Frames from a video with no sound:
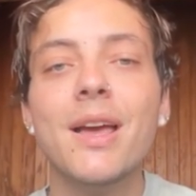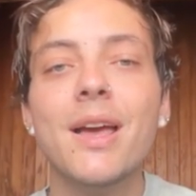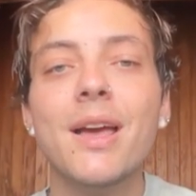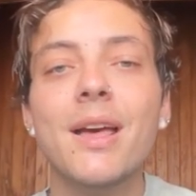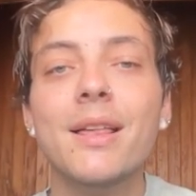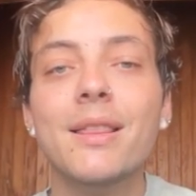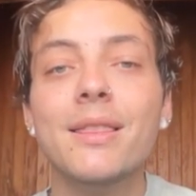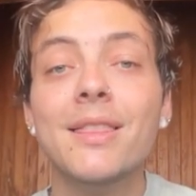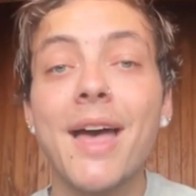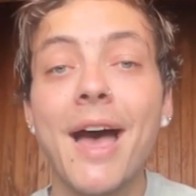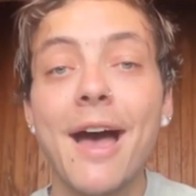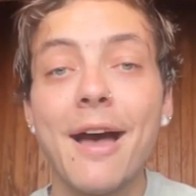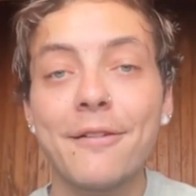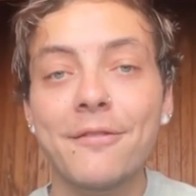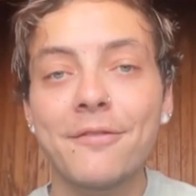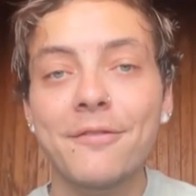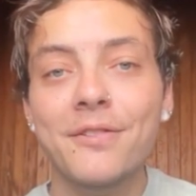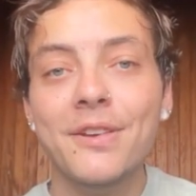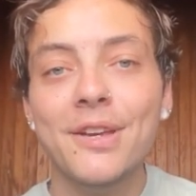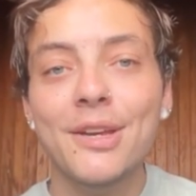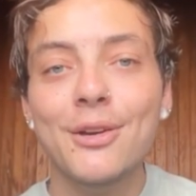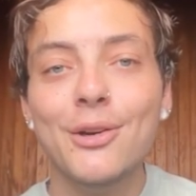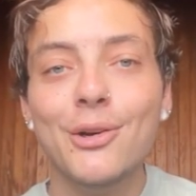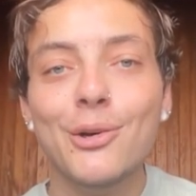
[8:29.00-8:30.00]
that
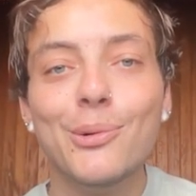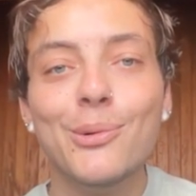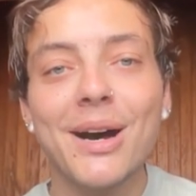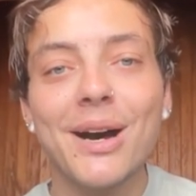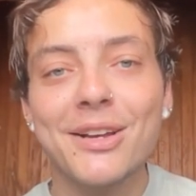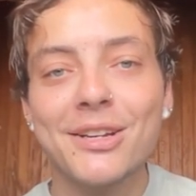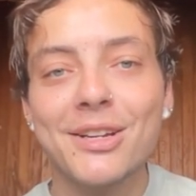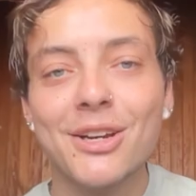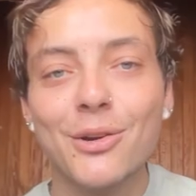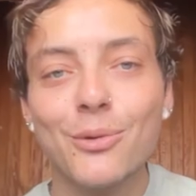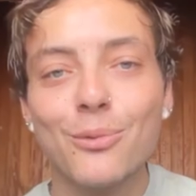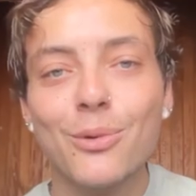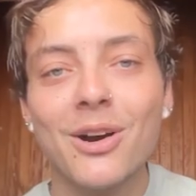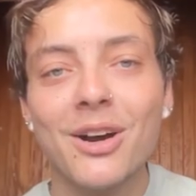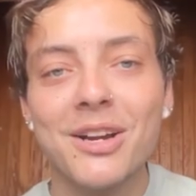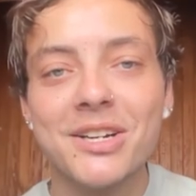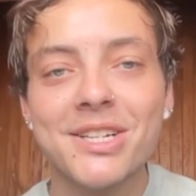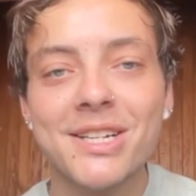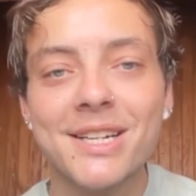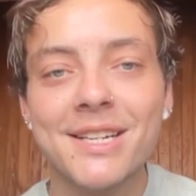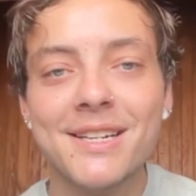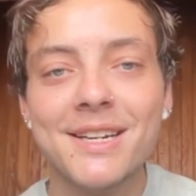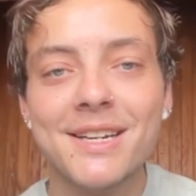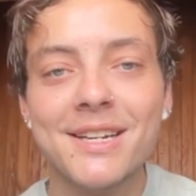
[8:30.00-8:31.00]
view while you're
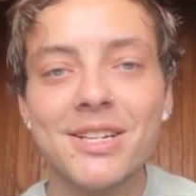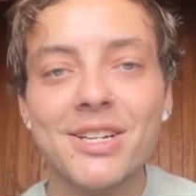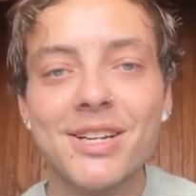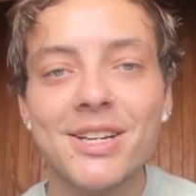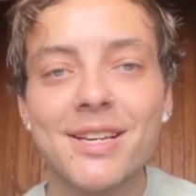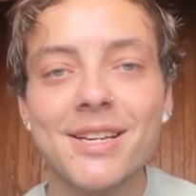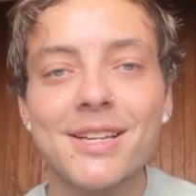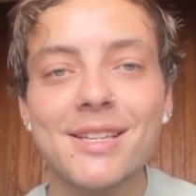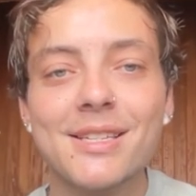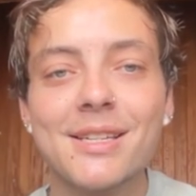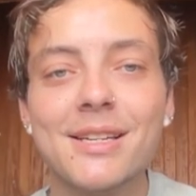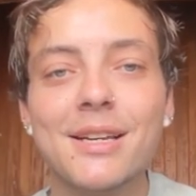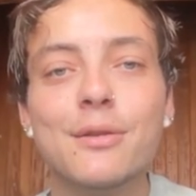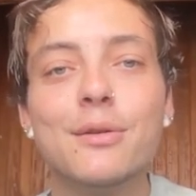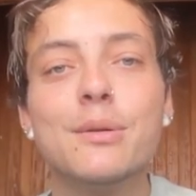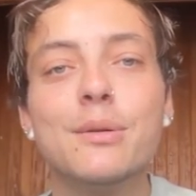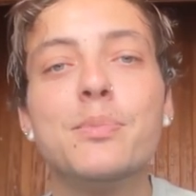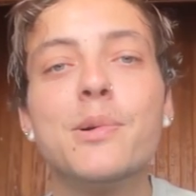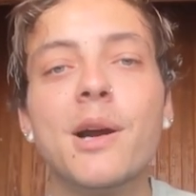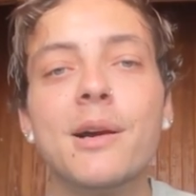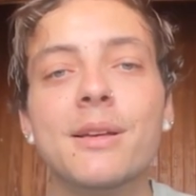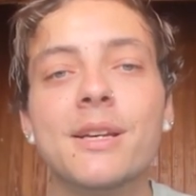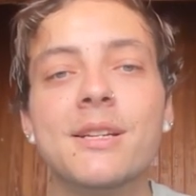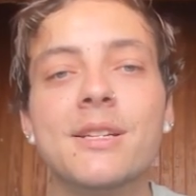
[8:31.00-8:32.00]
washing dishes. It would
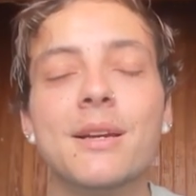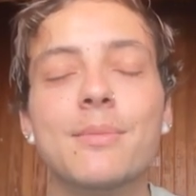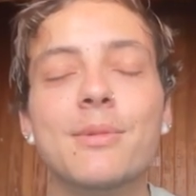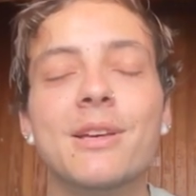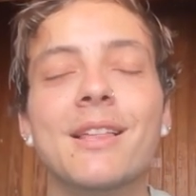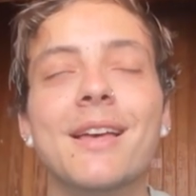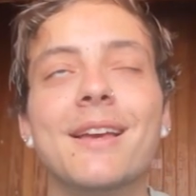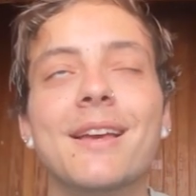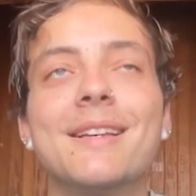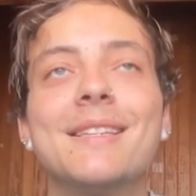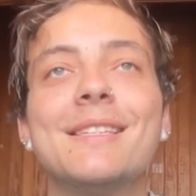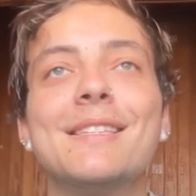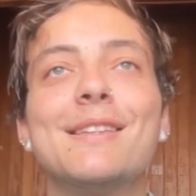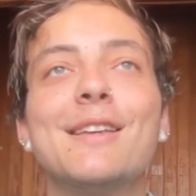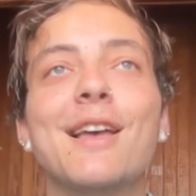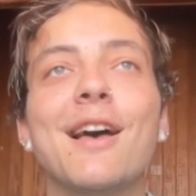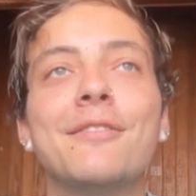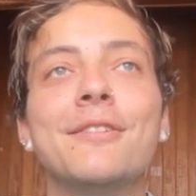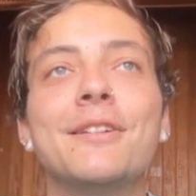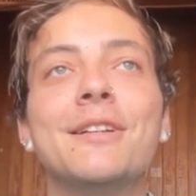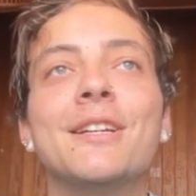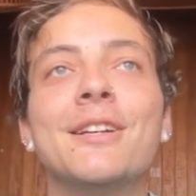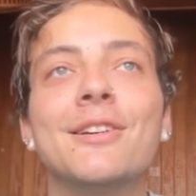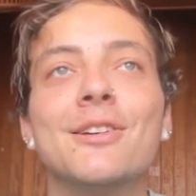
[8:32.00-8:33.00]
probably take me like
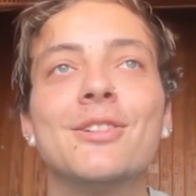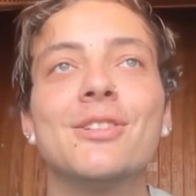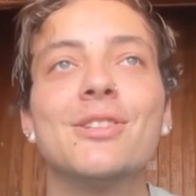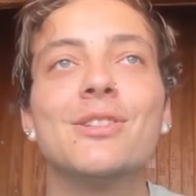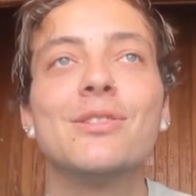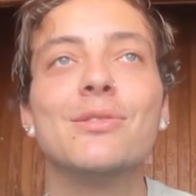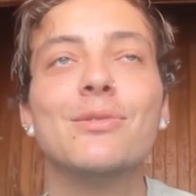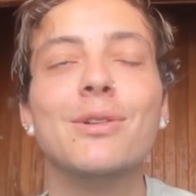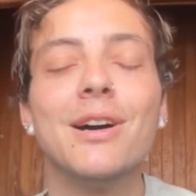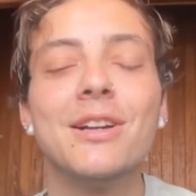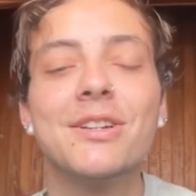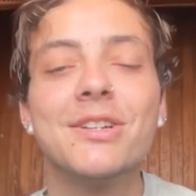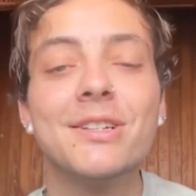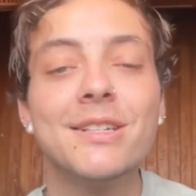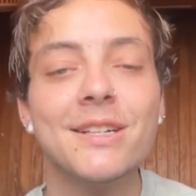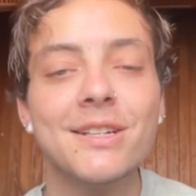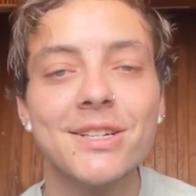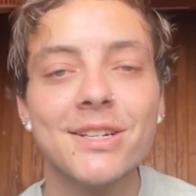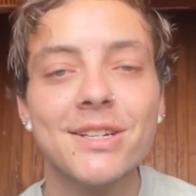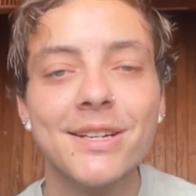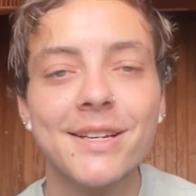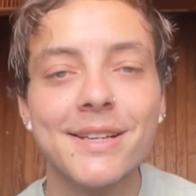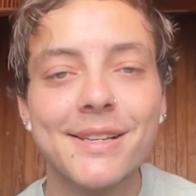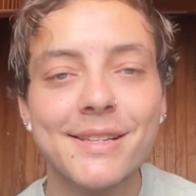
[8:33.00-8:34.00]
7 years to wash
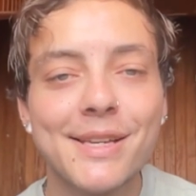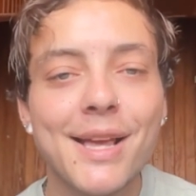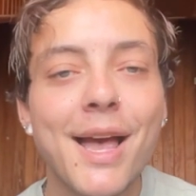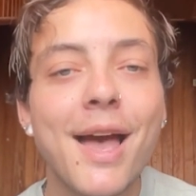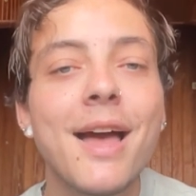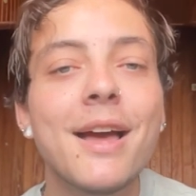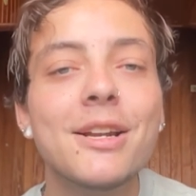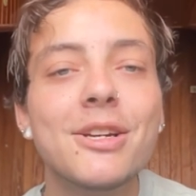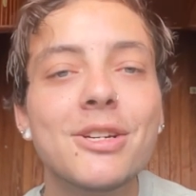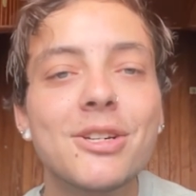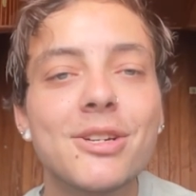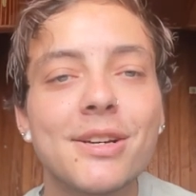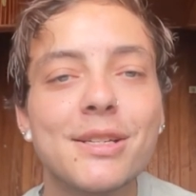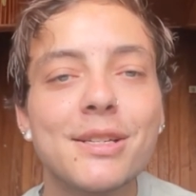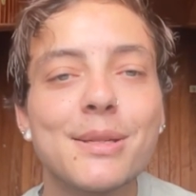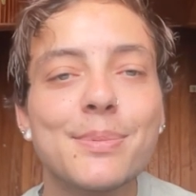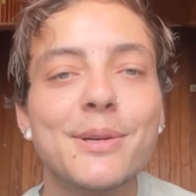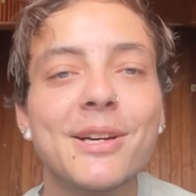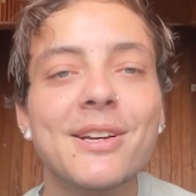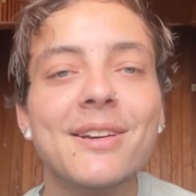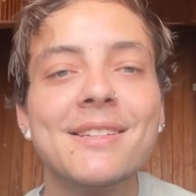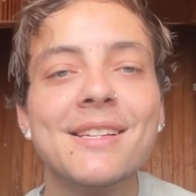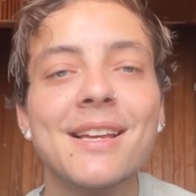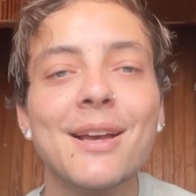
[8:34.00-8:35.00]
dishes just
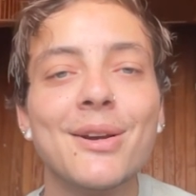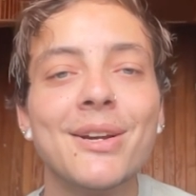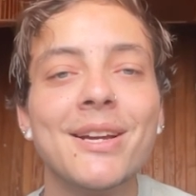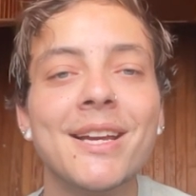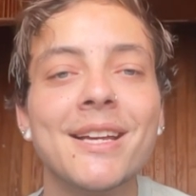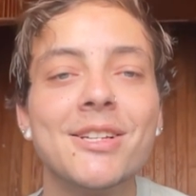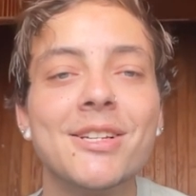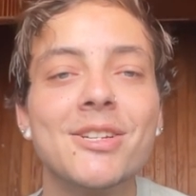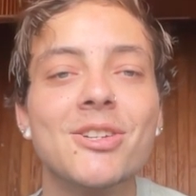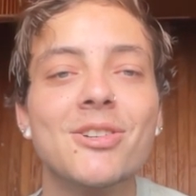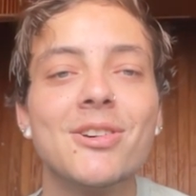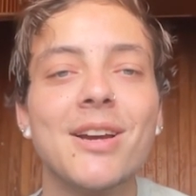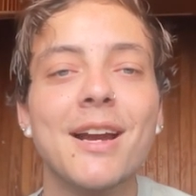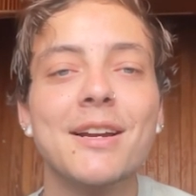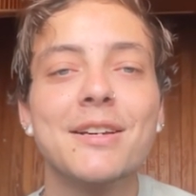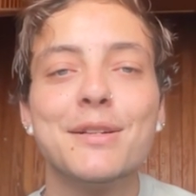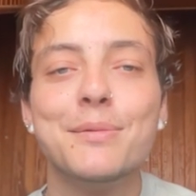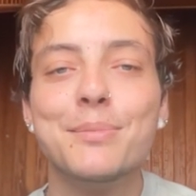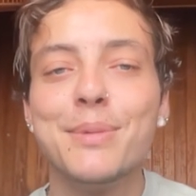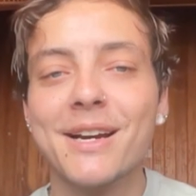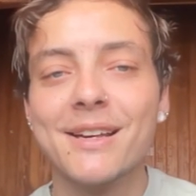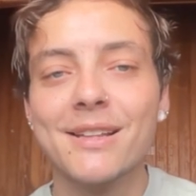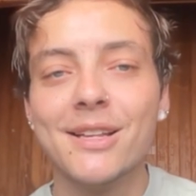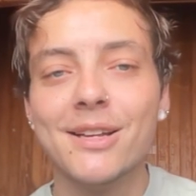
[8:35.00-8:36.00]
because I would get distracted
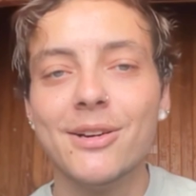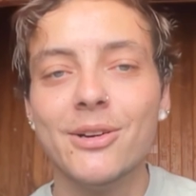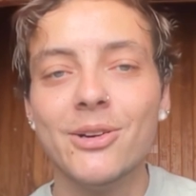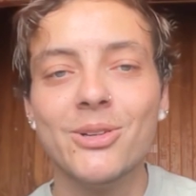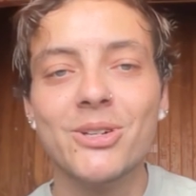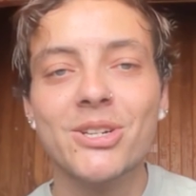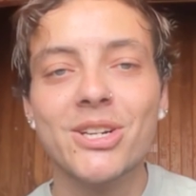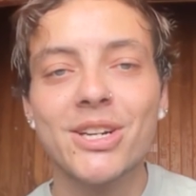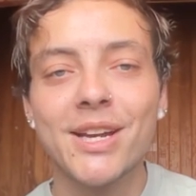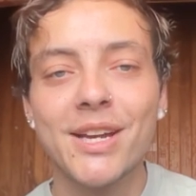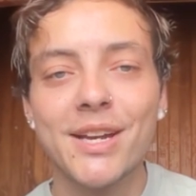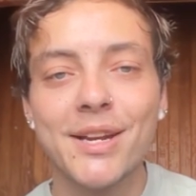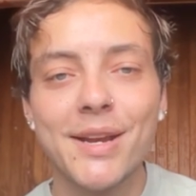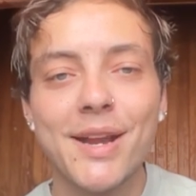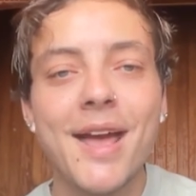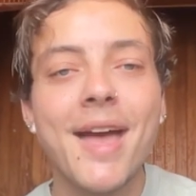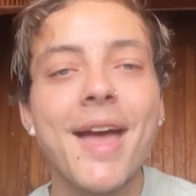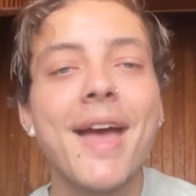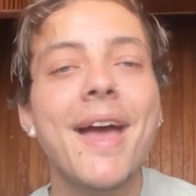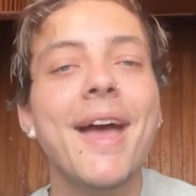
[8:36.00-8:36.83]
by the ocean.